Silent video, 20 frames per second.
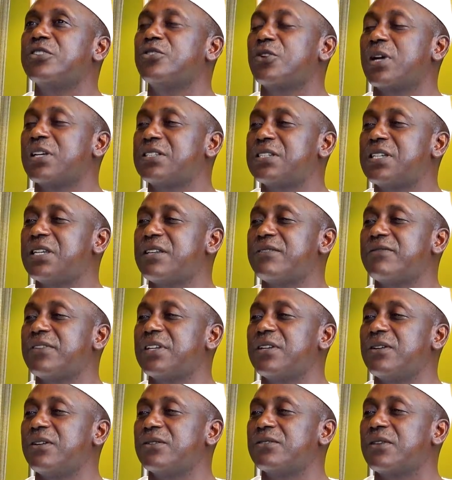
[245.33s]
You can see the
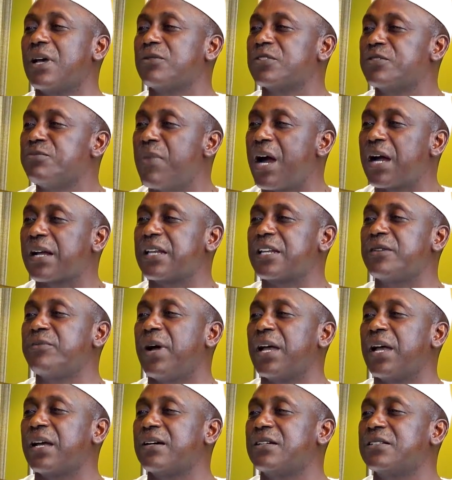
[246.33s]
videos. I was marketing
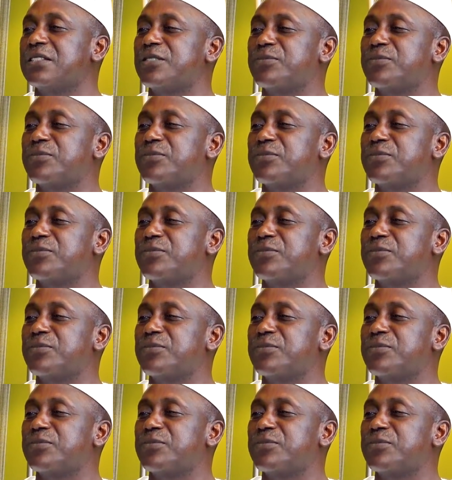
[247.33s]
my country.